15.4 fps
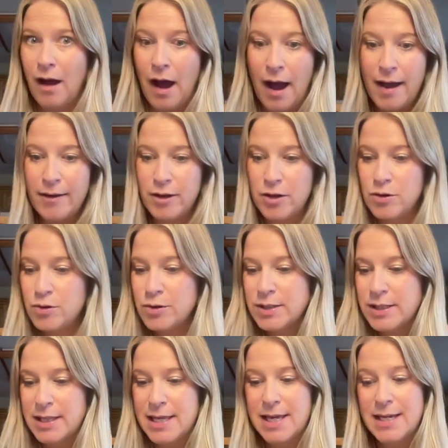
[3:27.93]
I
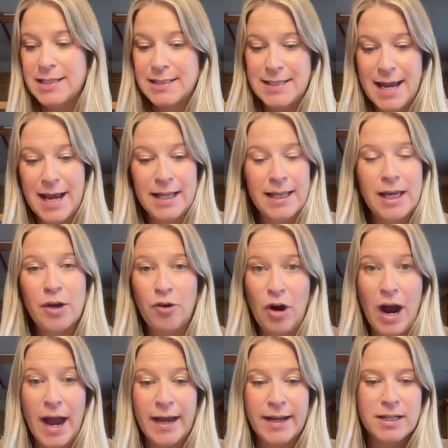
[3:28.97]
use the Daily
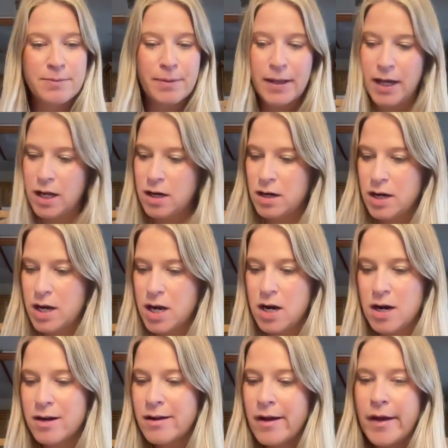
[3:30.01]
Grind planner
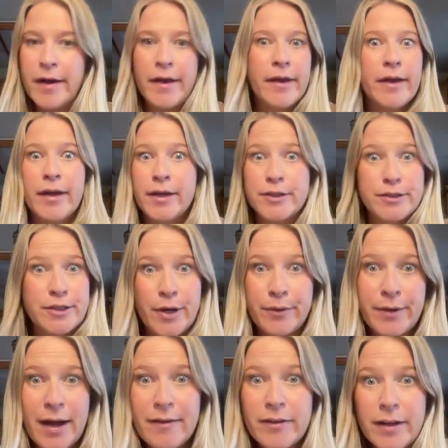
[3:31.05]
here.
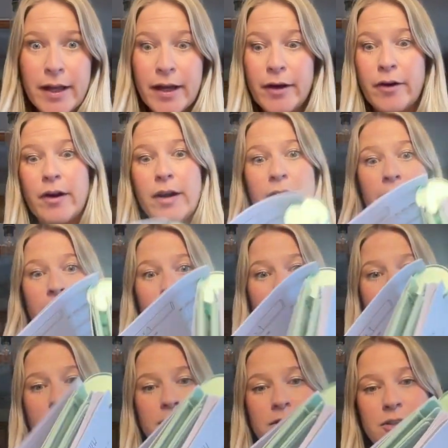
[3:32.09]
Don't have a link or
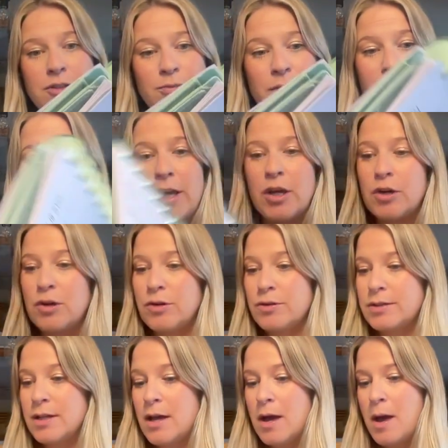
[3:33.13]
anything, this is just what I
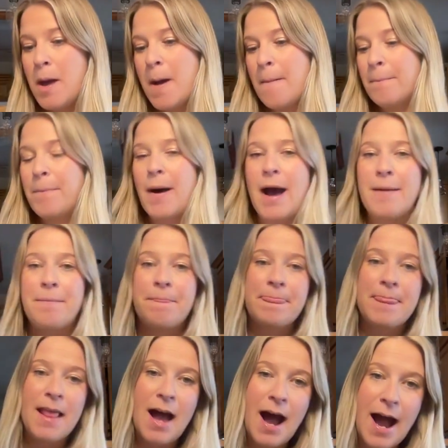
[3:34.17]
use. But
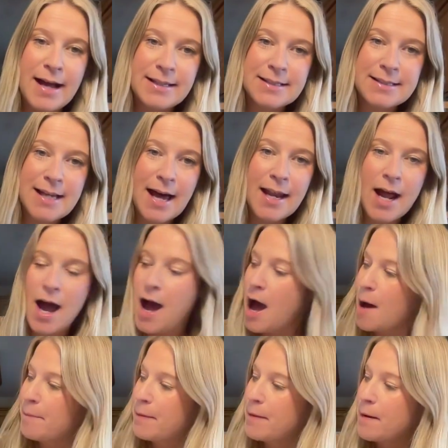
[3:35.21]
I set
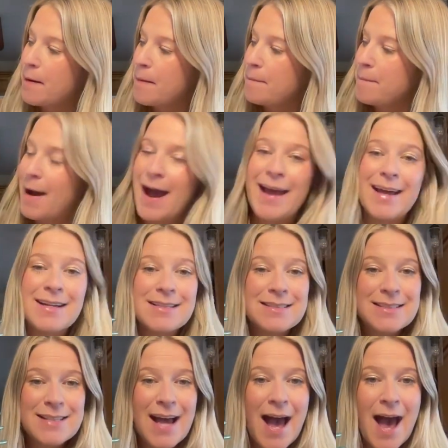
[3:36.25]
up my
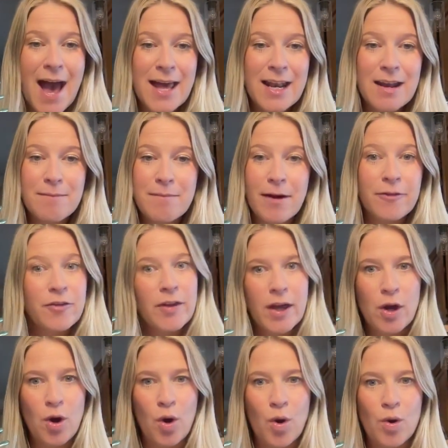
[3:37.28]
10 monthly
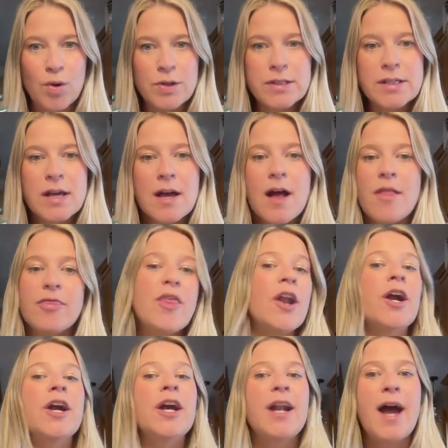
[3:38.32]
goals that
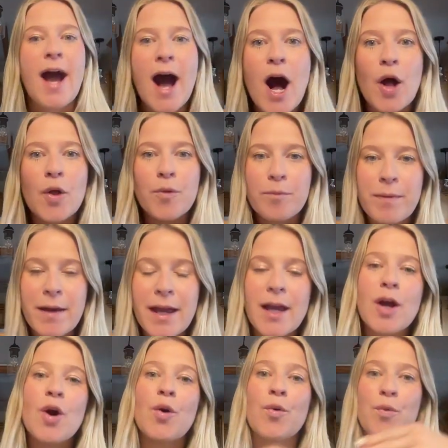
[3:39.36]
are gonna help
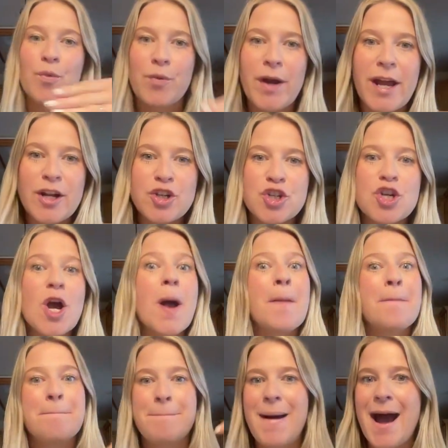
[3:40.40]
me reach
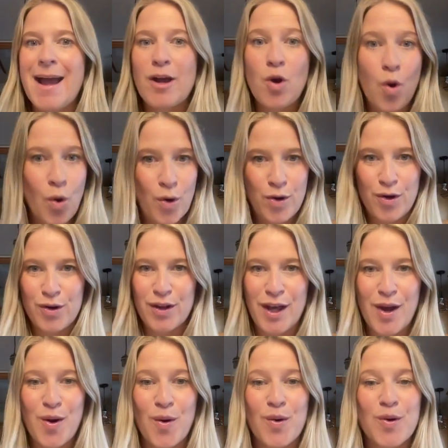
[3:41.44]
my
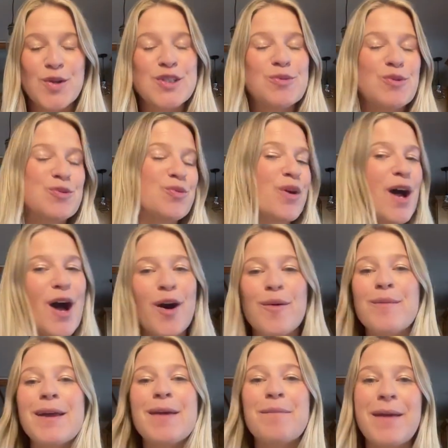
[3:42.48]
quarterly goals, which will
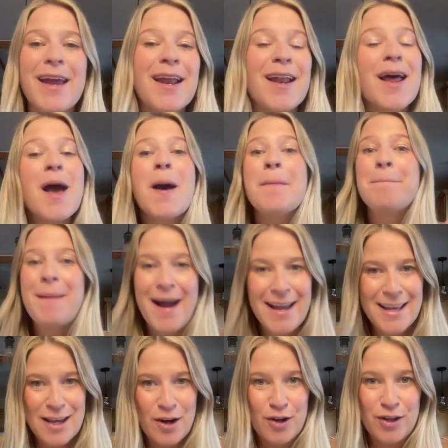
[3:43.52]
help me meet my
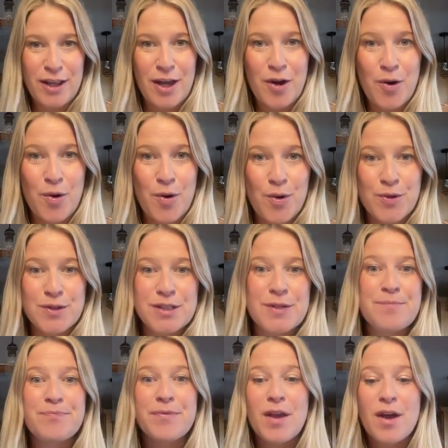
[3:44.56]
yearly goals.